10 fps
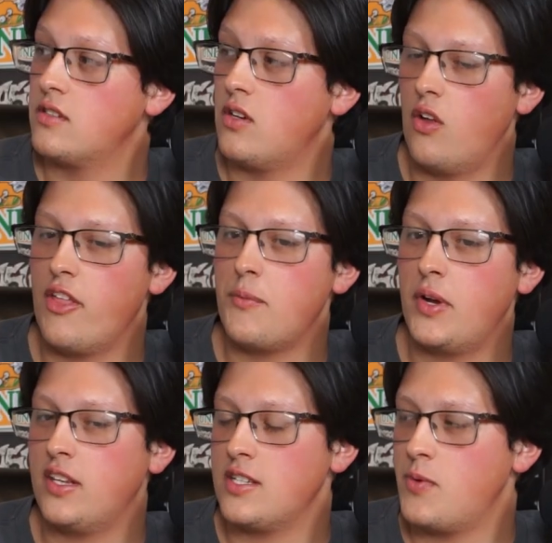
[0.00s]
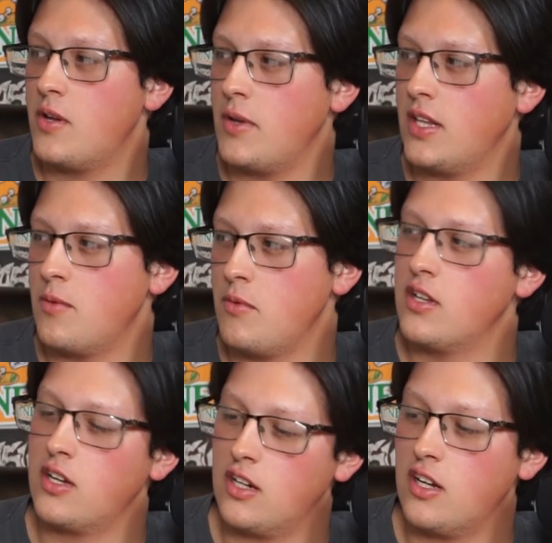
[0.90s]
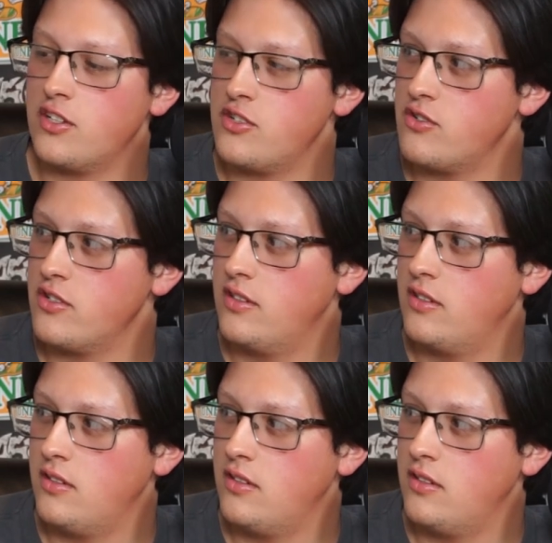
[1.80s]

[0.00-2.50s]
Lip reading: So all that money they spent making that beer, they could have gone to children?